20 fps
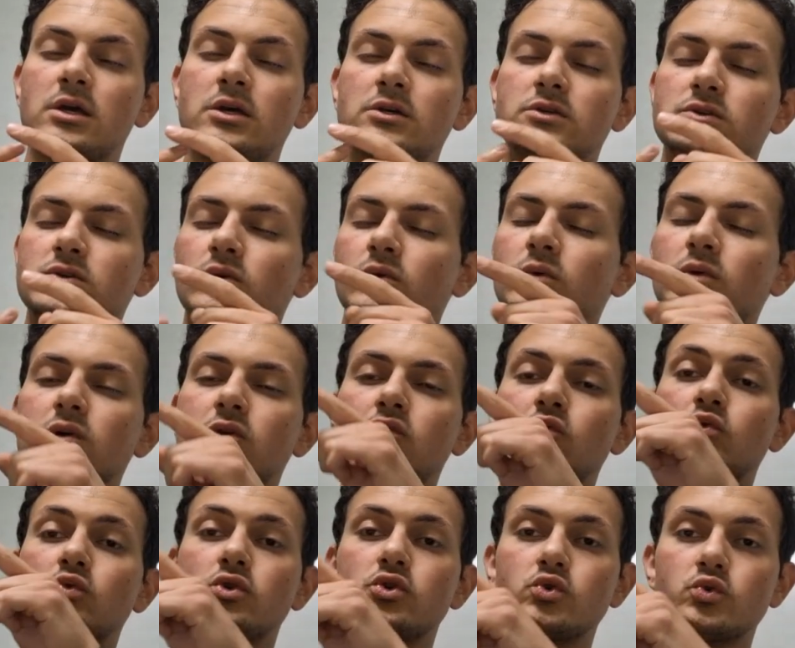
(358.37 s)
So
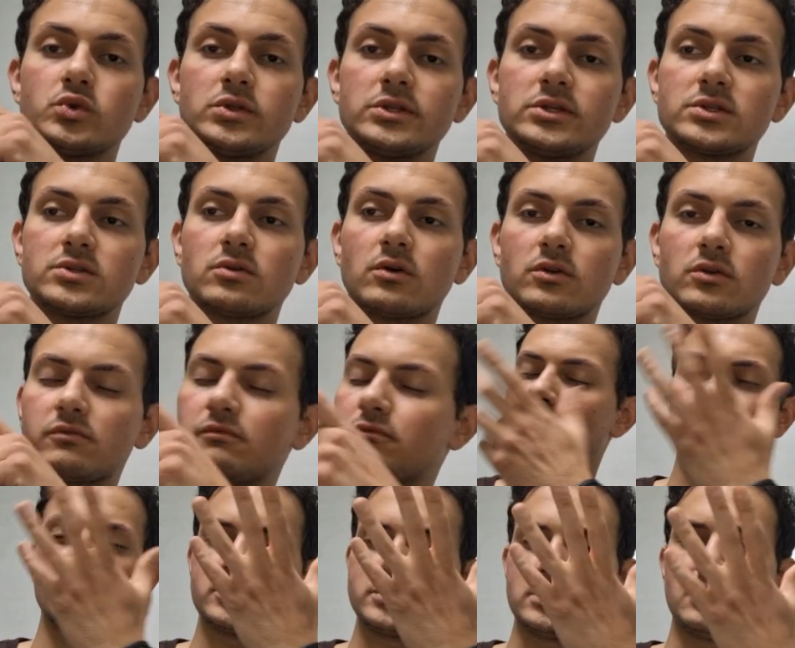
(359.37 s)
you will start,
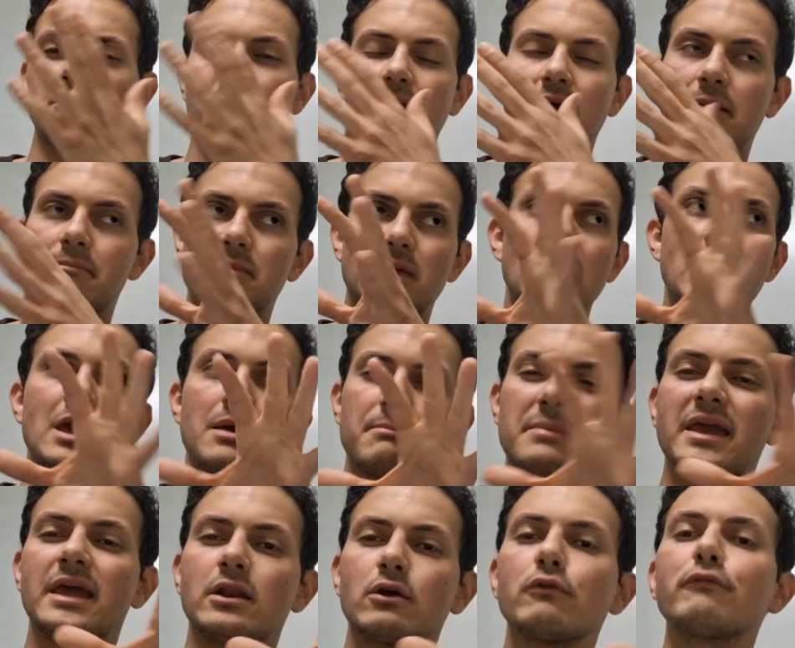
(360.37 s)
for example,
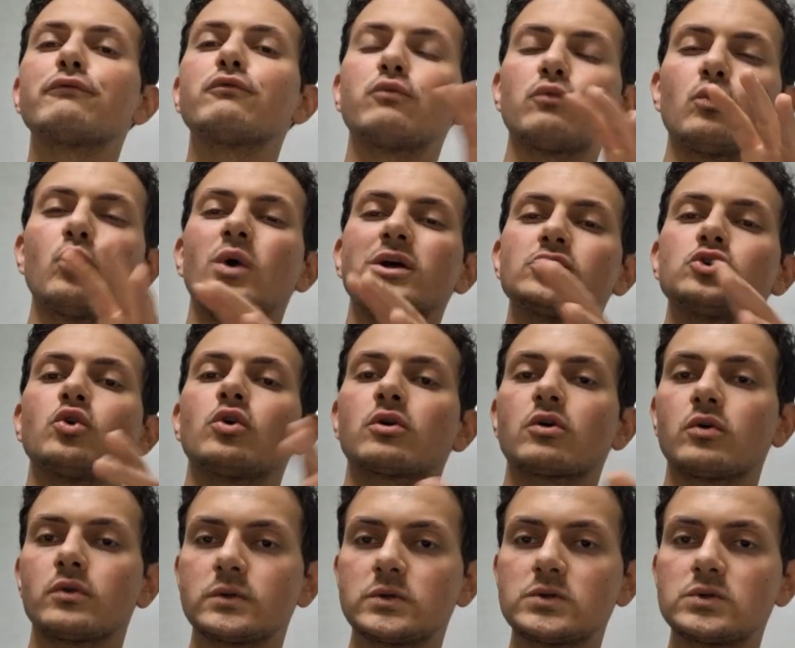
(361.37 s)
beginning of what you are
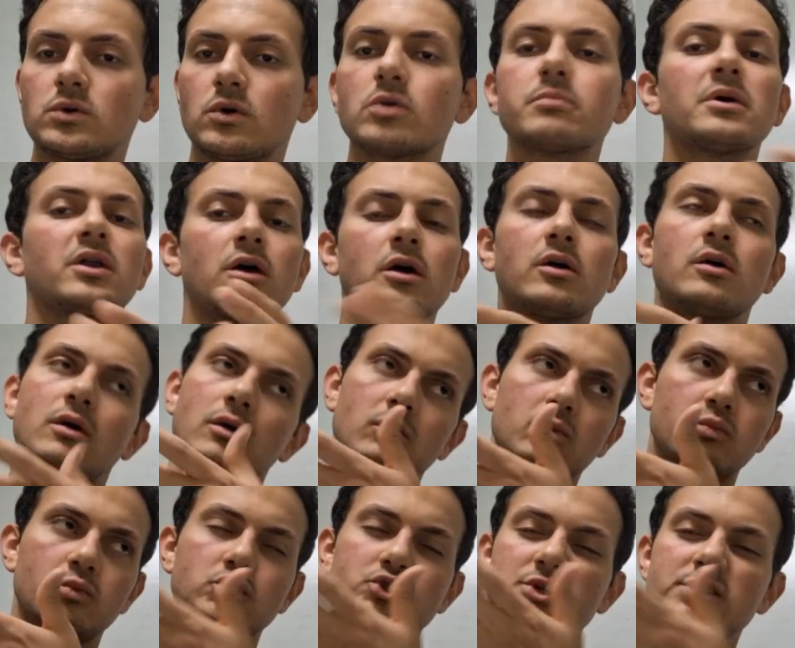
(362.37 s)
going to start,
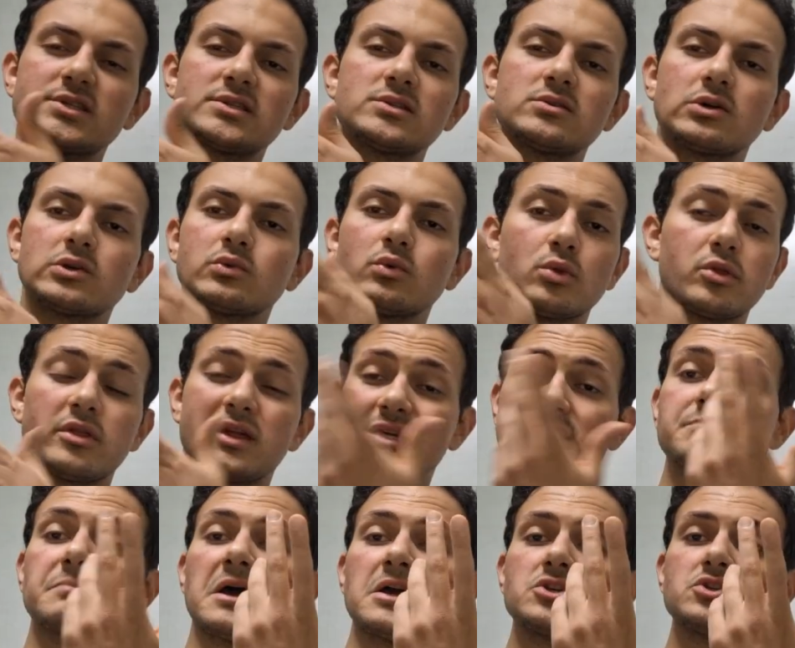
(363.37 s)
but we'll just start with
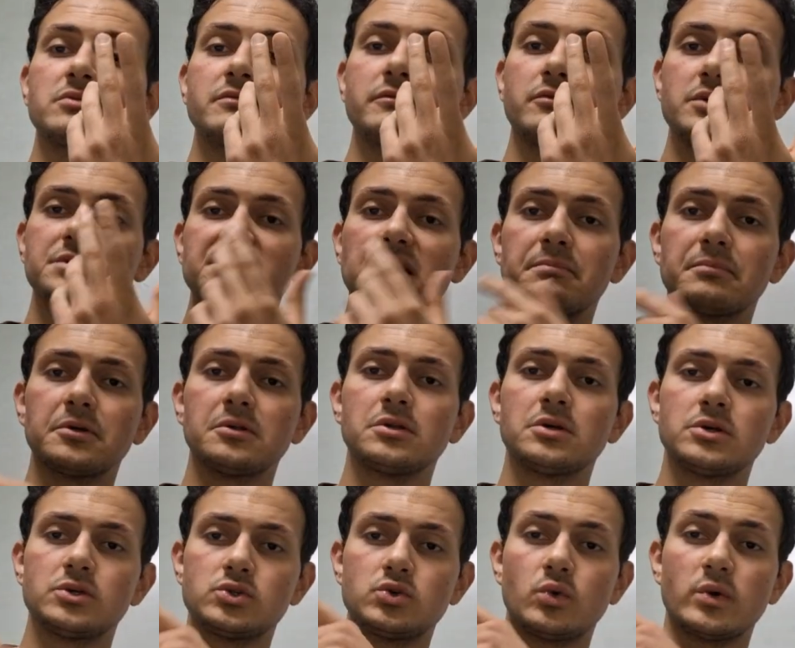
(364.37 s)
expansion, for
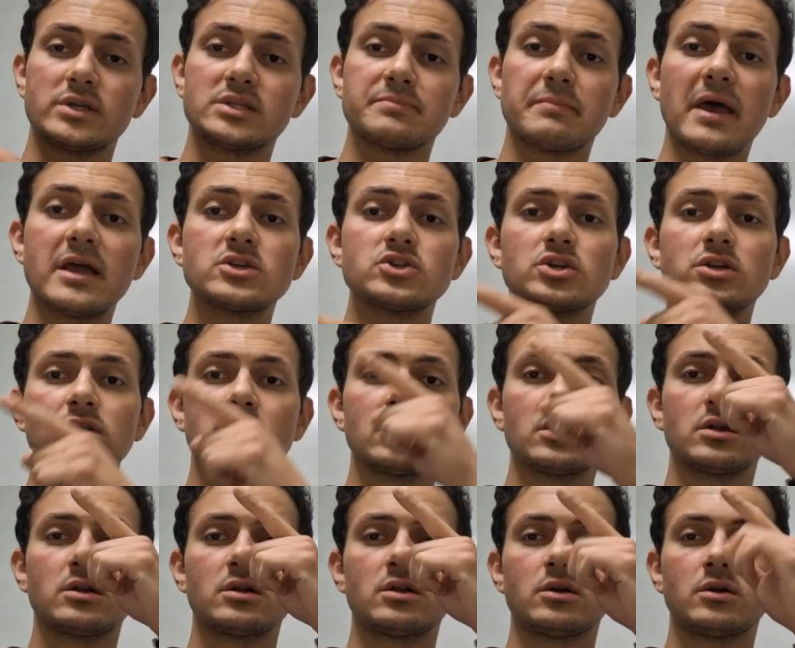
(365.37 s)
example. So expansion,
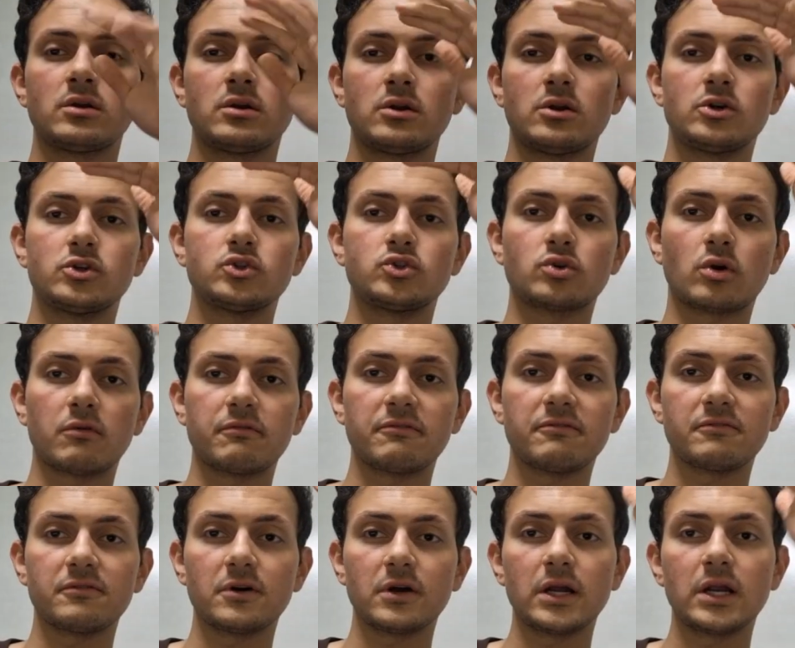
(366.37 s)

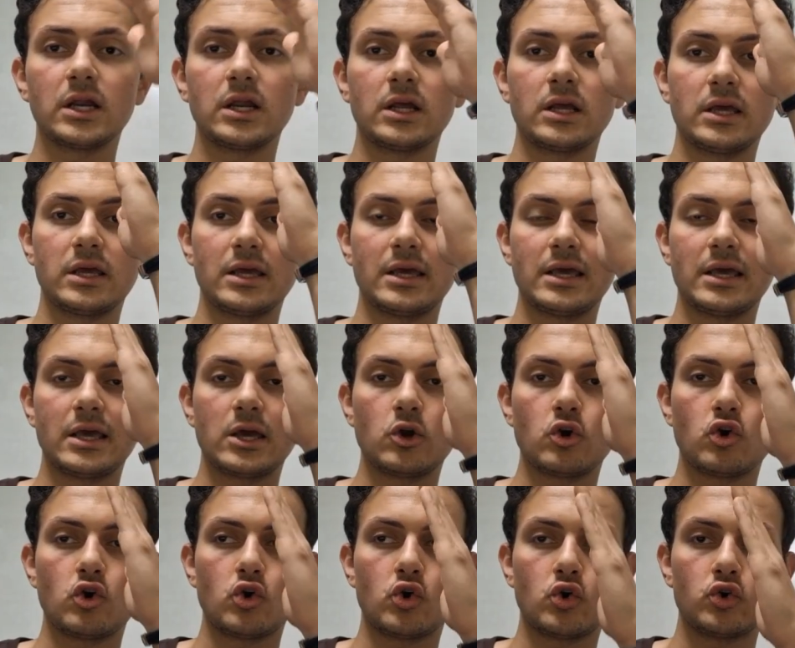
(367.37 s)
trough,
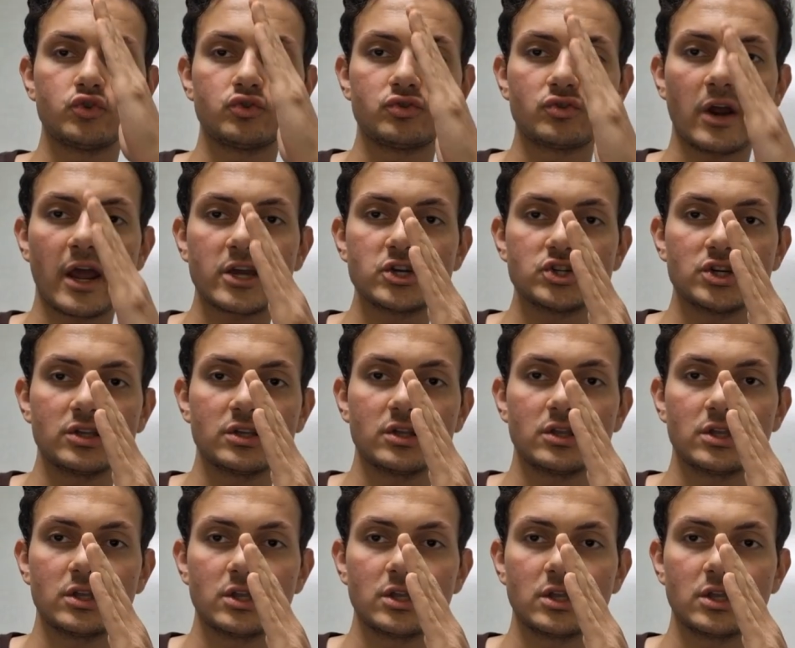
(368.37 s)
contraction,